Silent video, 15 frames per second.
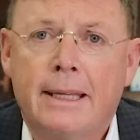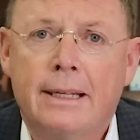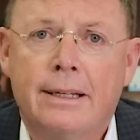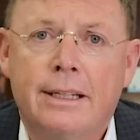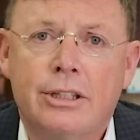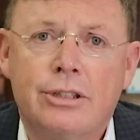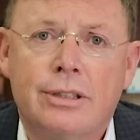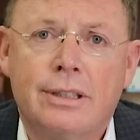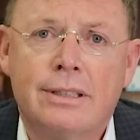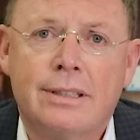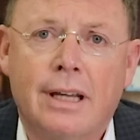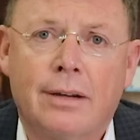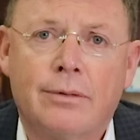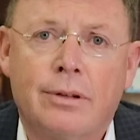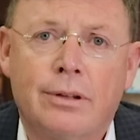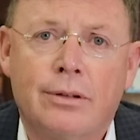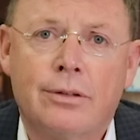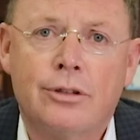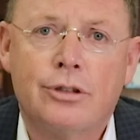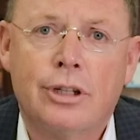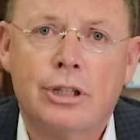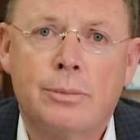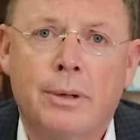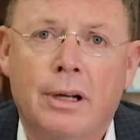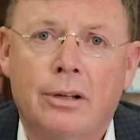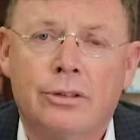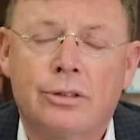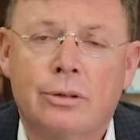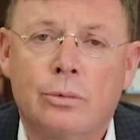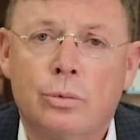In addition, this afternoon, the judge may
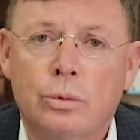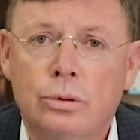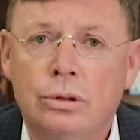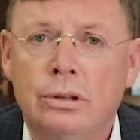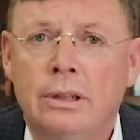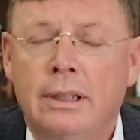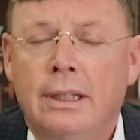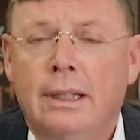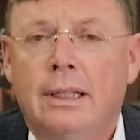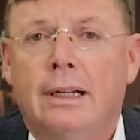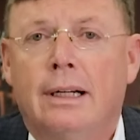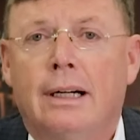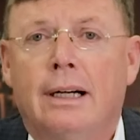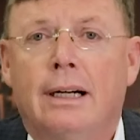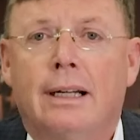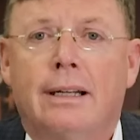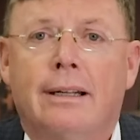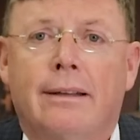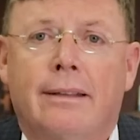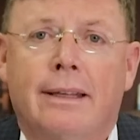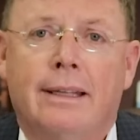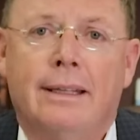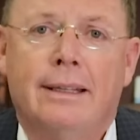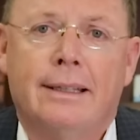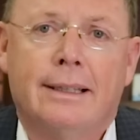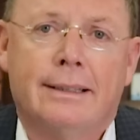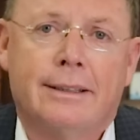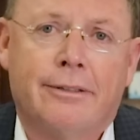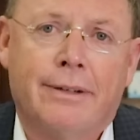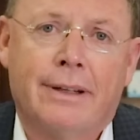also rule on
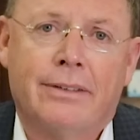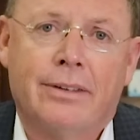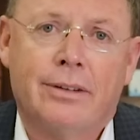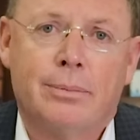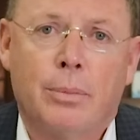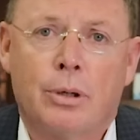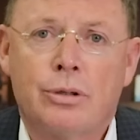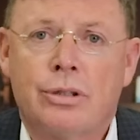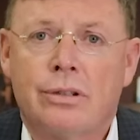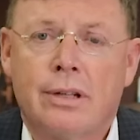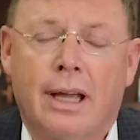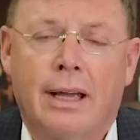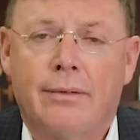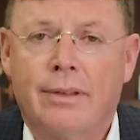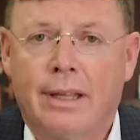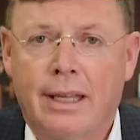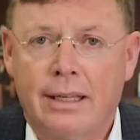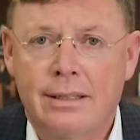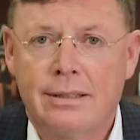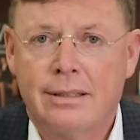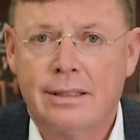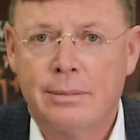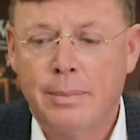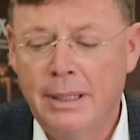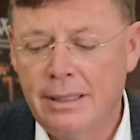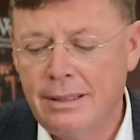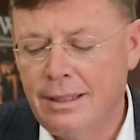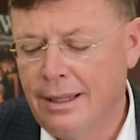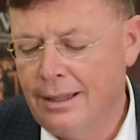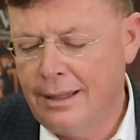the defense's motion to have the case
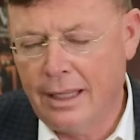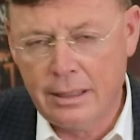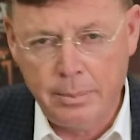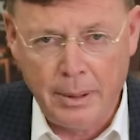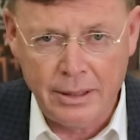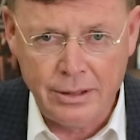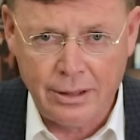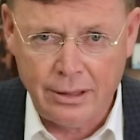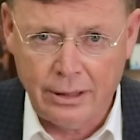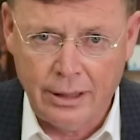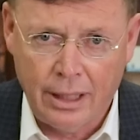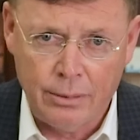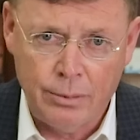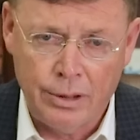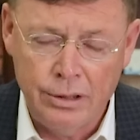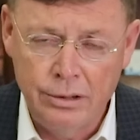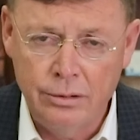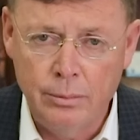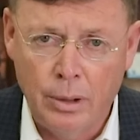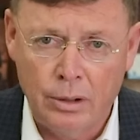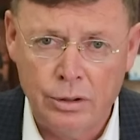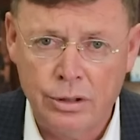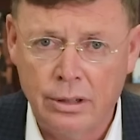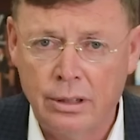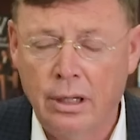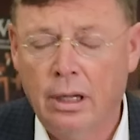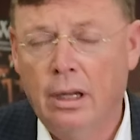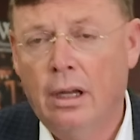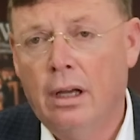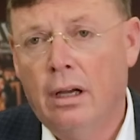dismissed. That's basically a renewed motion
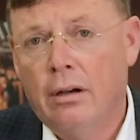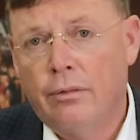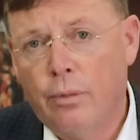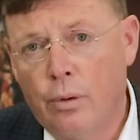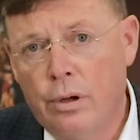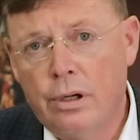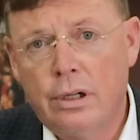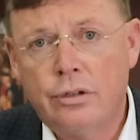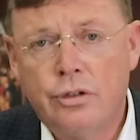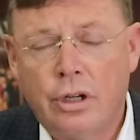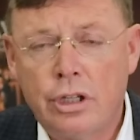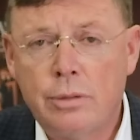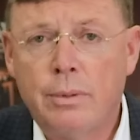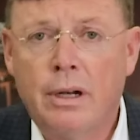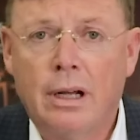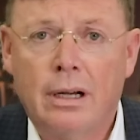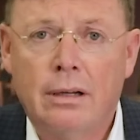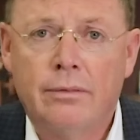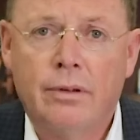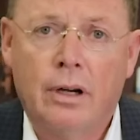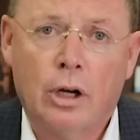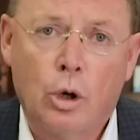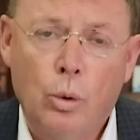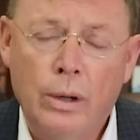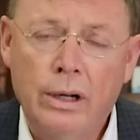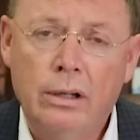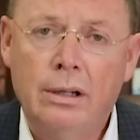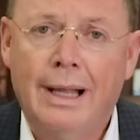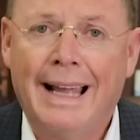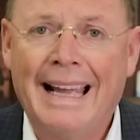for judgment of
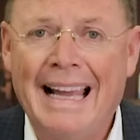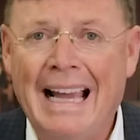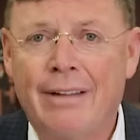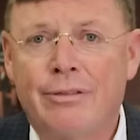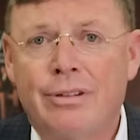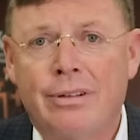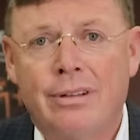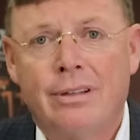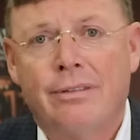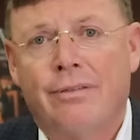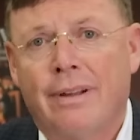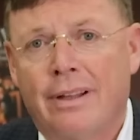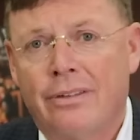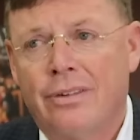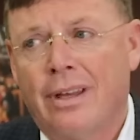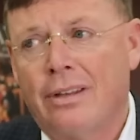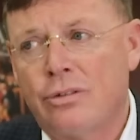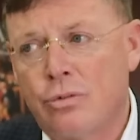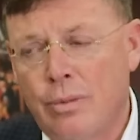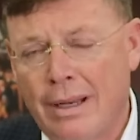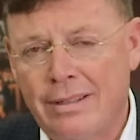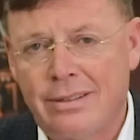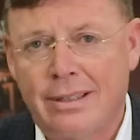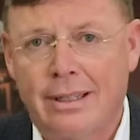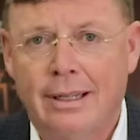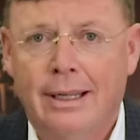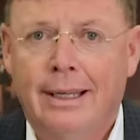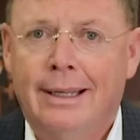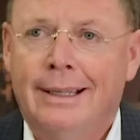acquittal after the defense has rested.